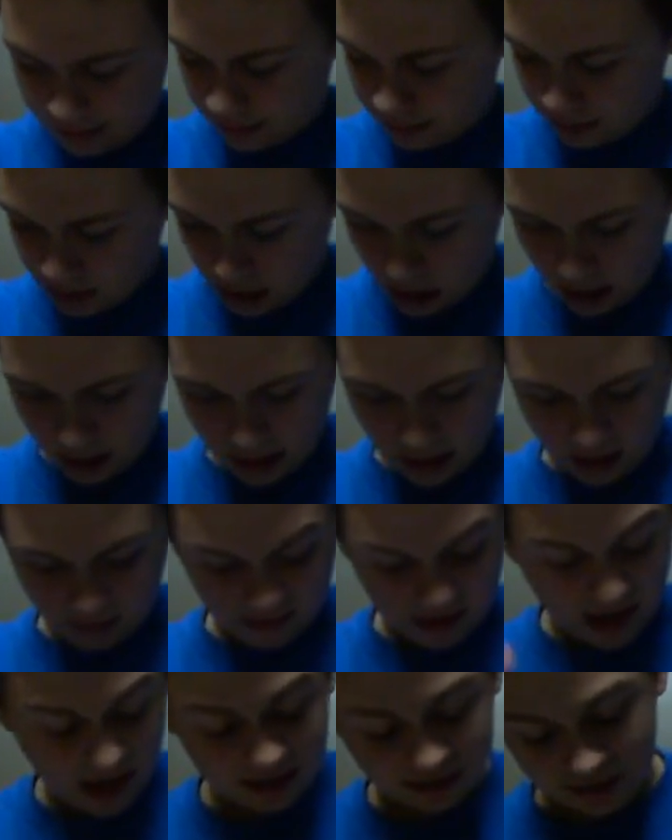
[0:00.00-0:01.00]
does not have,
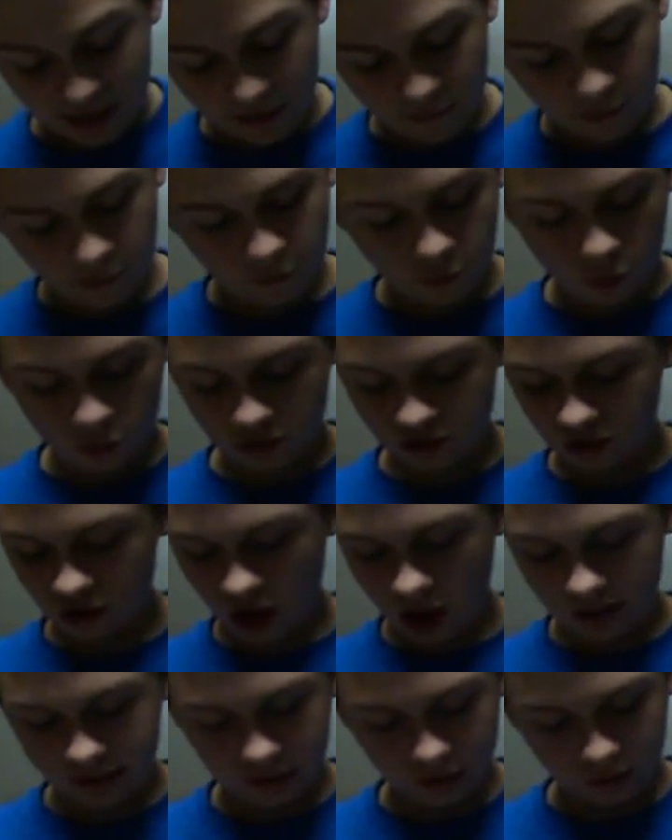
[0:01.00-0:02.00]
it has to have a full
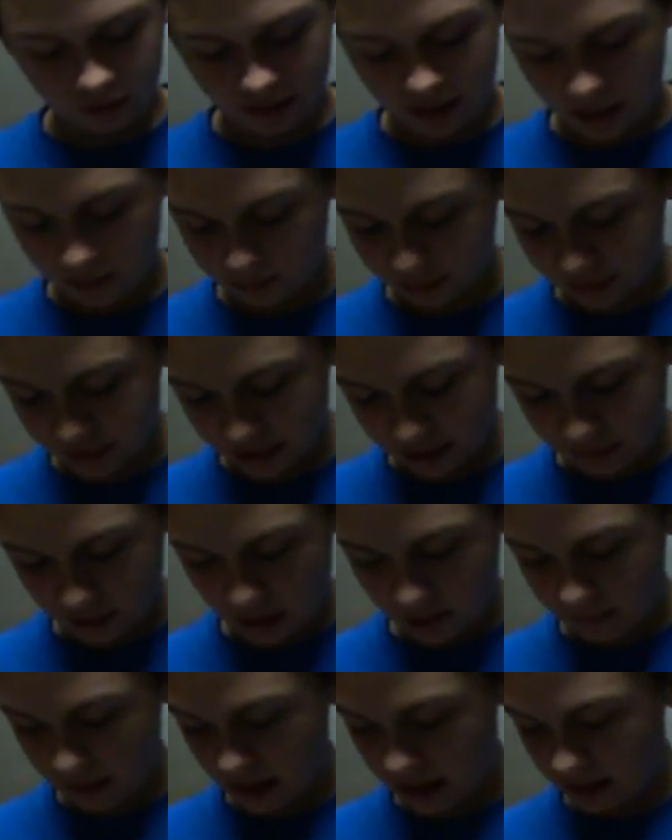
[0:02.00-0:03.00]
stock. It only came with 10
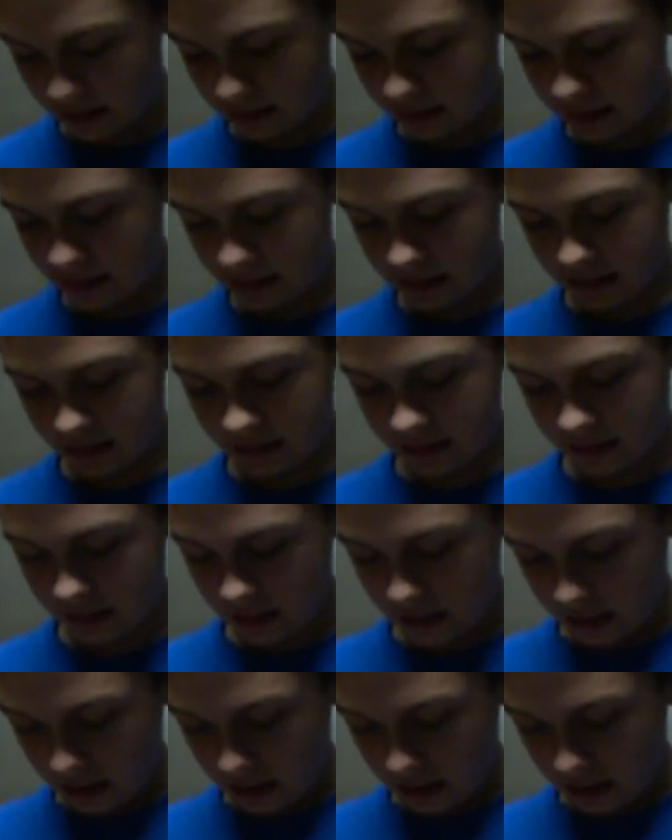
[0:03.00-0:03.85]
round magazines.